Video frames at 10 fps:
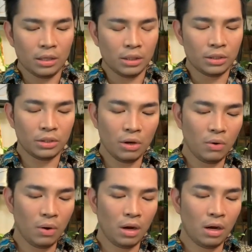
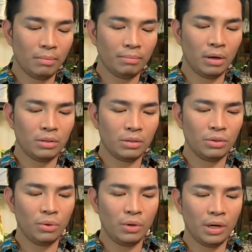So
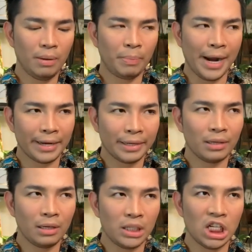Monsoon
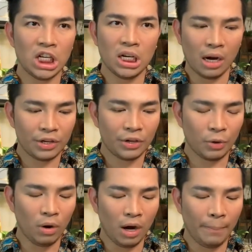practically did not
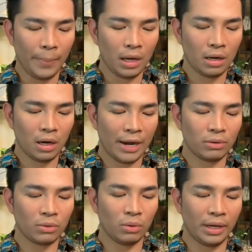grow up in a
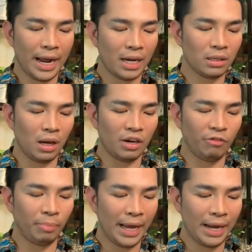household that has a lot
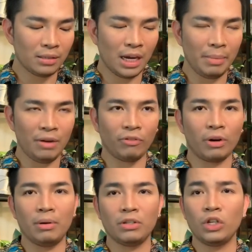of plants. I mean,
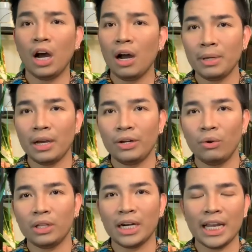for Tsunami, I know
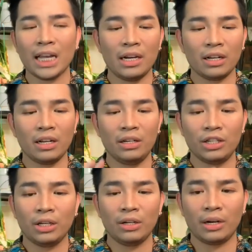that I kind of
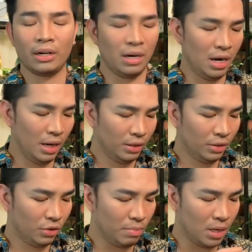conditioned her
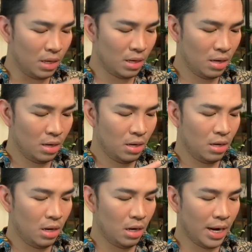to be
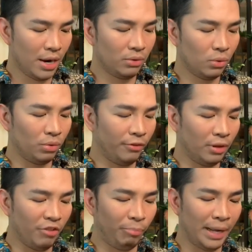in a household full
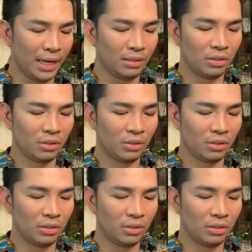of plants.